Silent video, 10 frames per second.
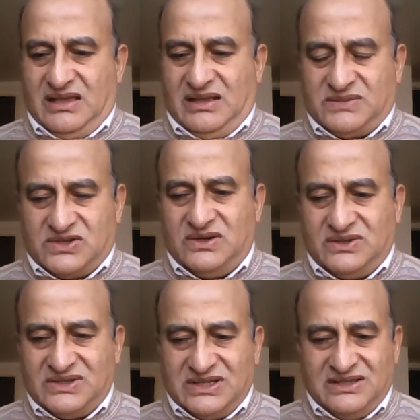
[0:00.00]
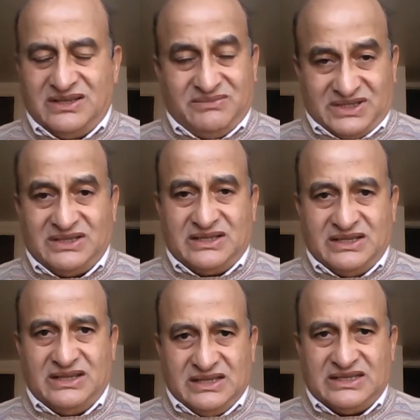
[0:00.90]
I'm sorry to say that, but it
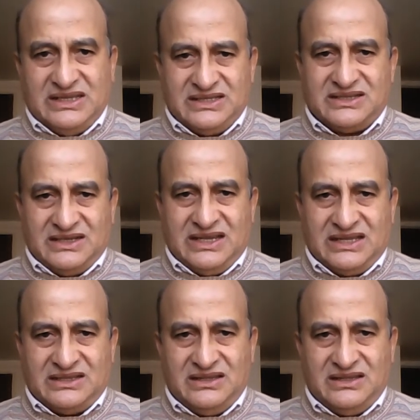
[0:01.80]
is a reality.